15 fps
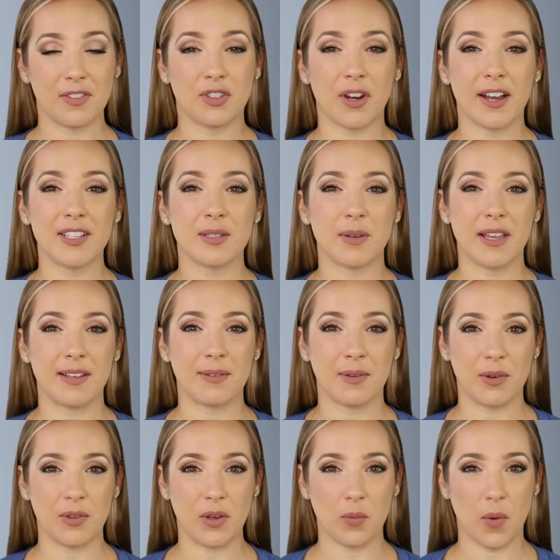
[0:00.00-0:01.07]
Trust me,
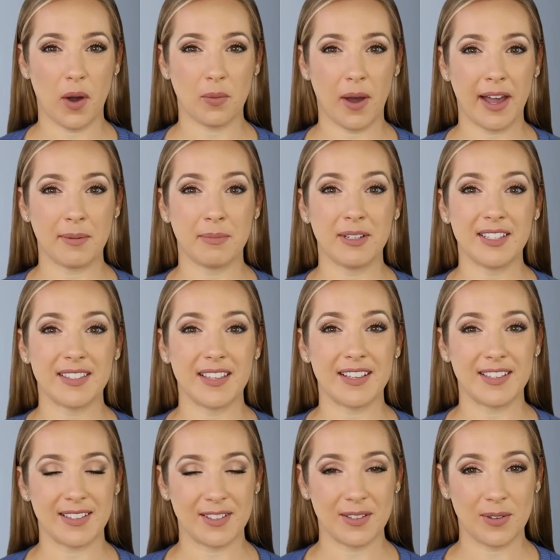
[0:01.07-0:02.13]
you won't want to miss
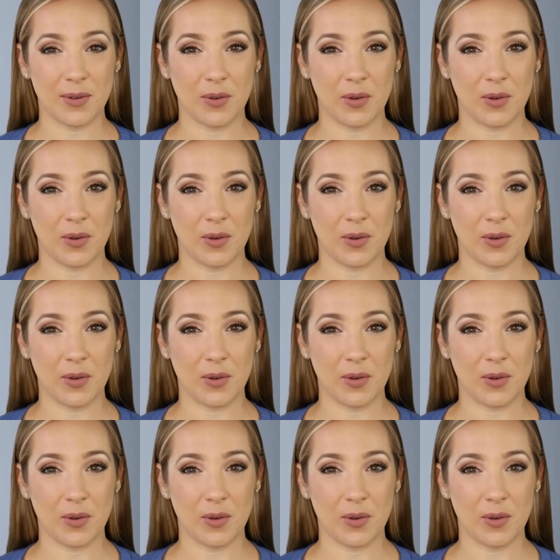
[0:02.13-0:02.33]
this.